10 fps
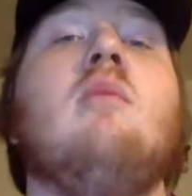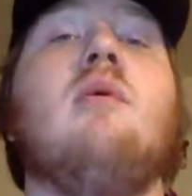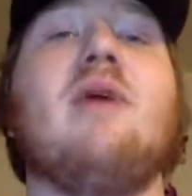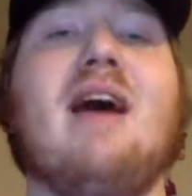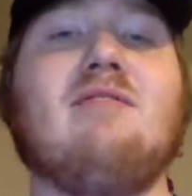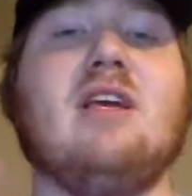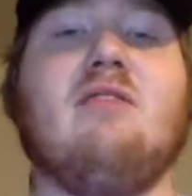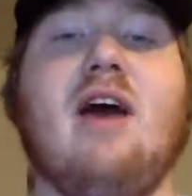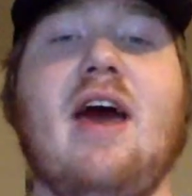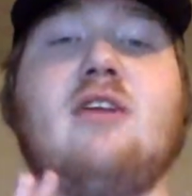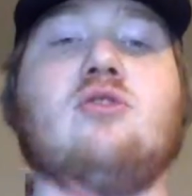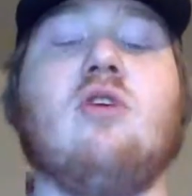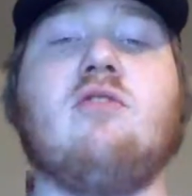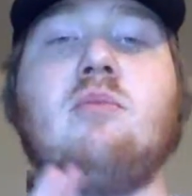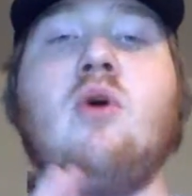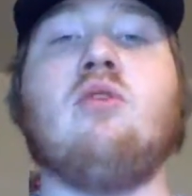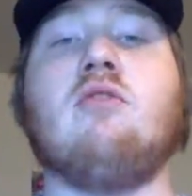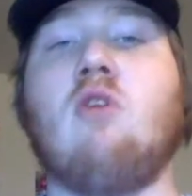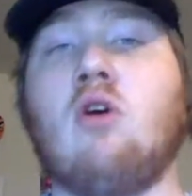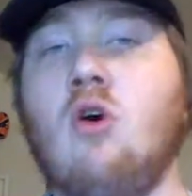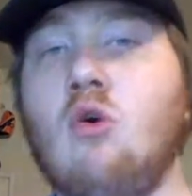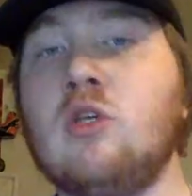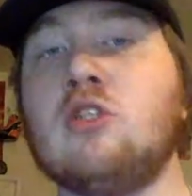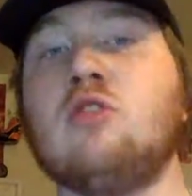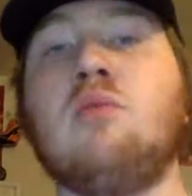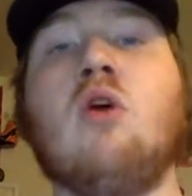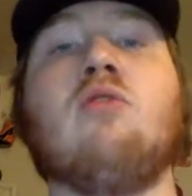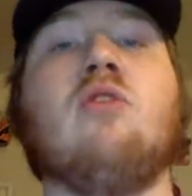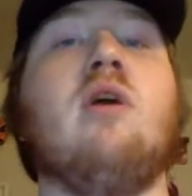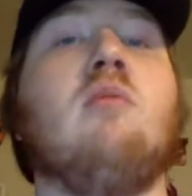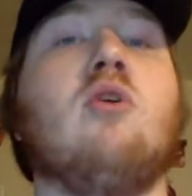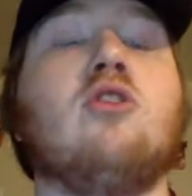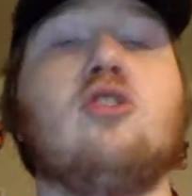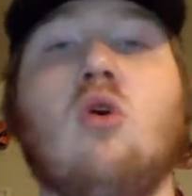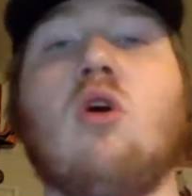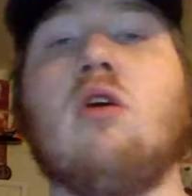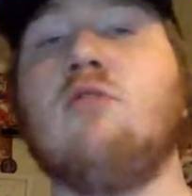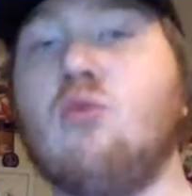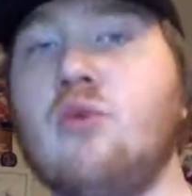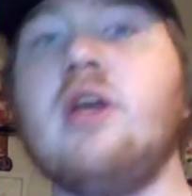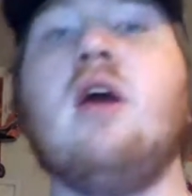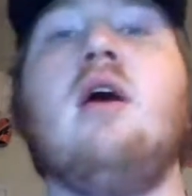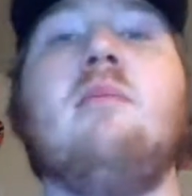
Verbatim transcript: But we have to give a hats off to both of our goalies because both of them are a star of the week.